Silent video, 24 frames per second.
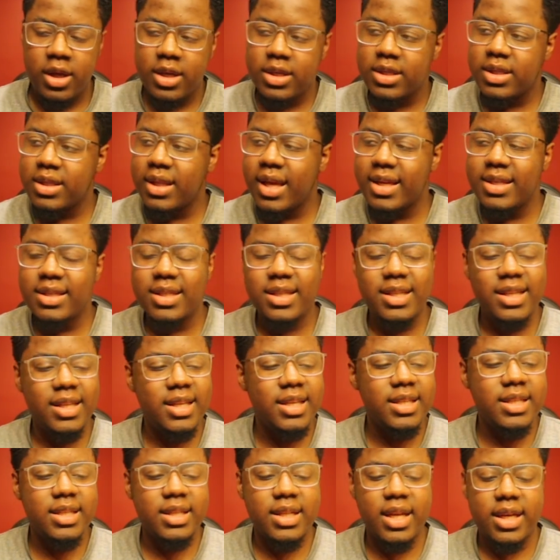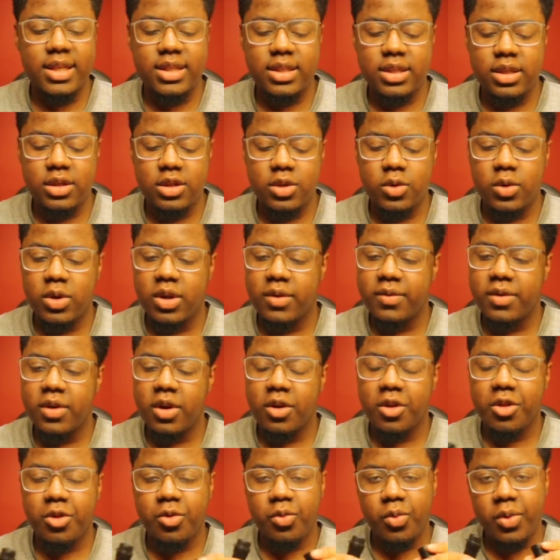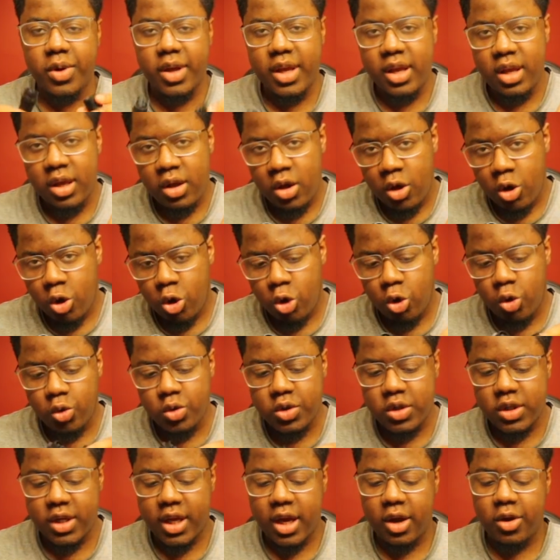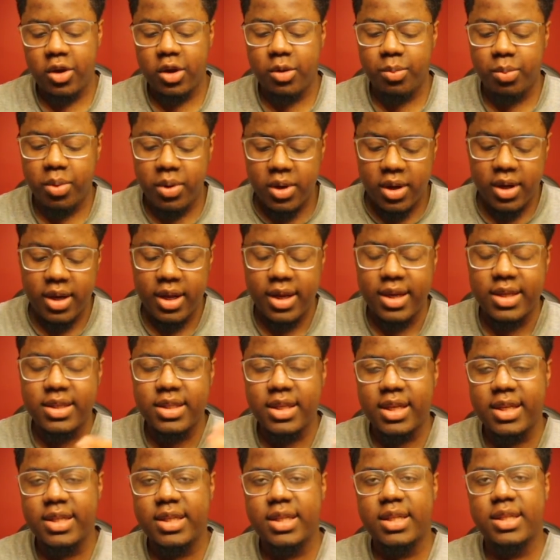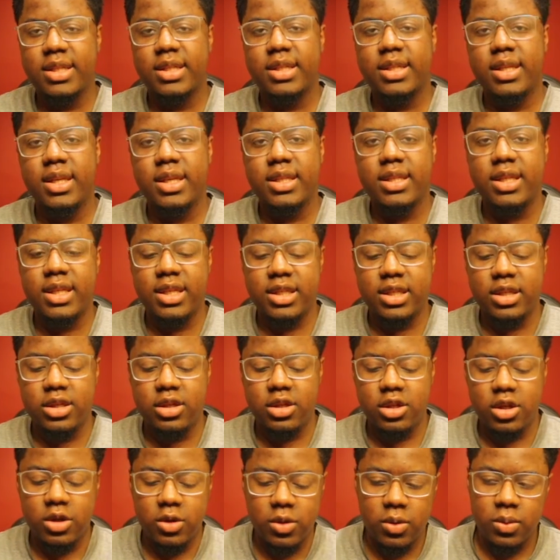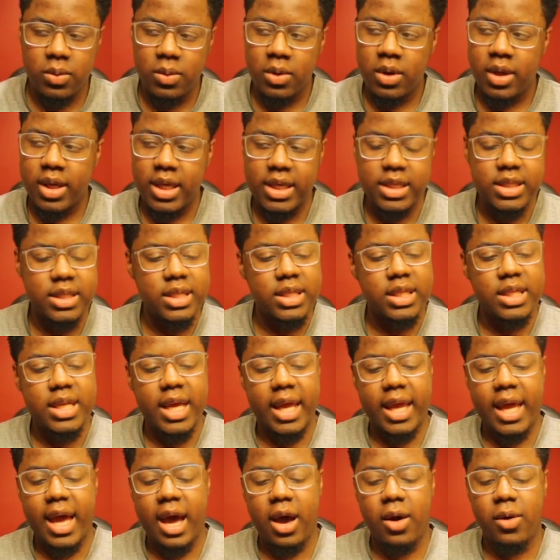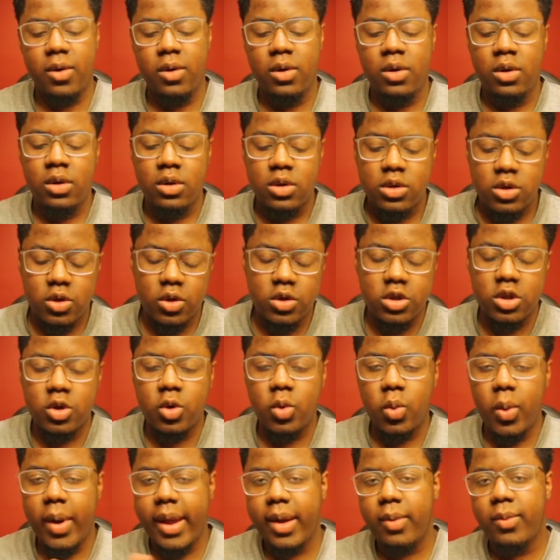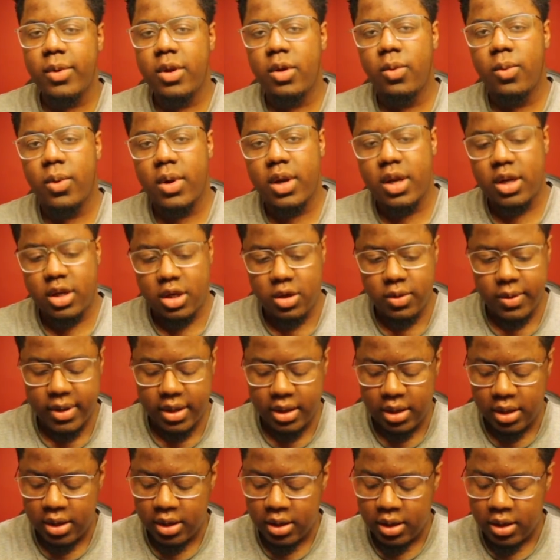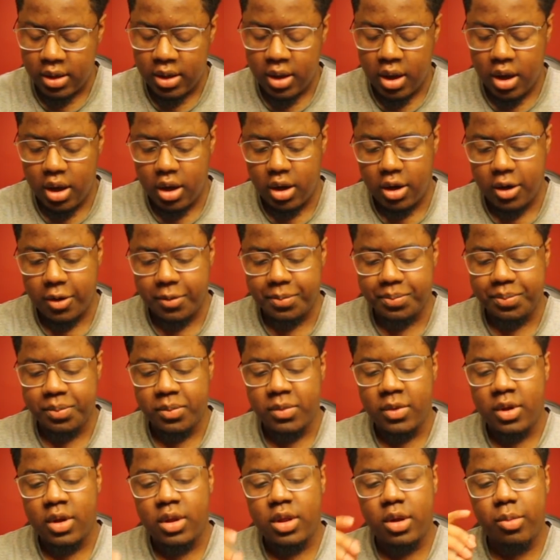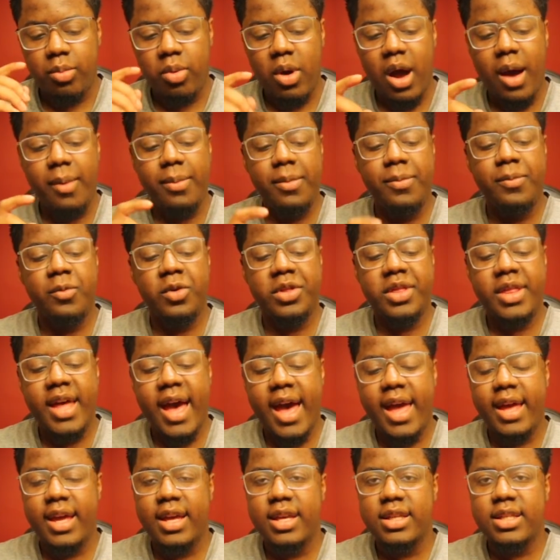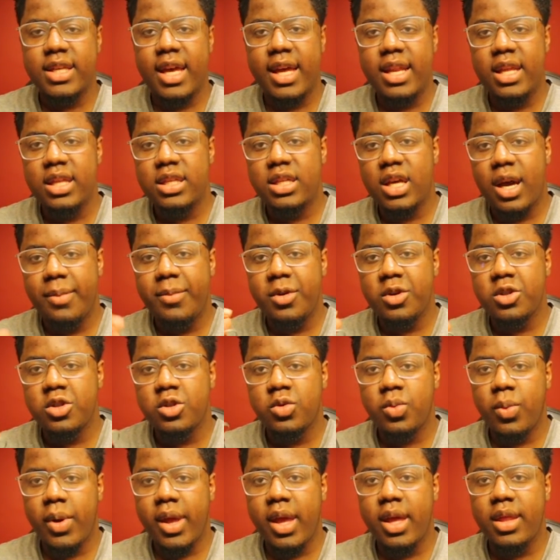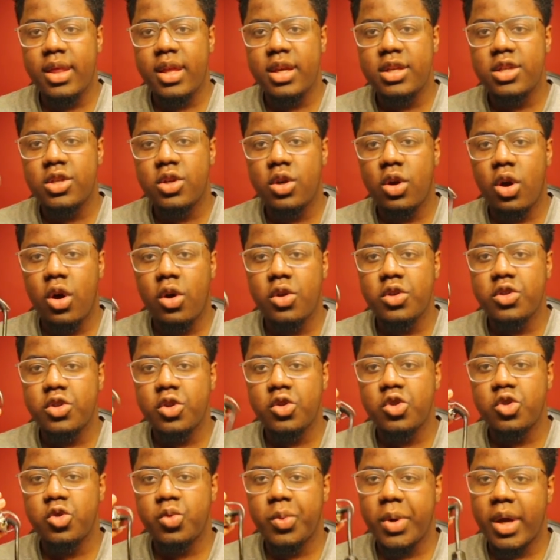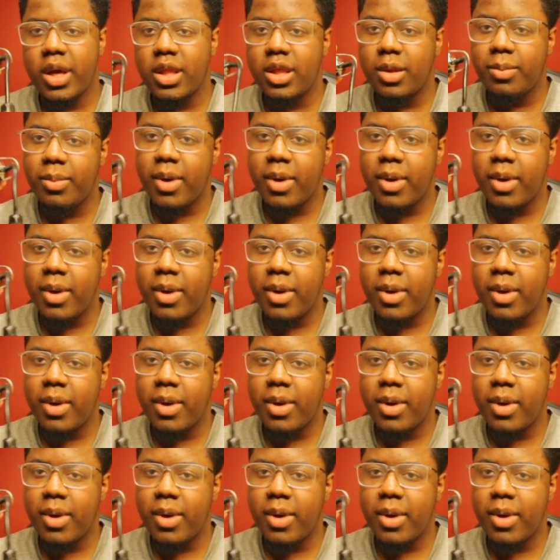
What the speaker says: it's nice and easy, nice and intuitive. There are 3 holes in here. You can put it in. It's easy to see. It's easy to do. Easy to take out. So it's quick when you want to do it. The problem with that is anytime you're swinging this, you're also swinging the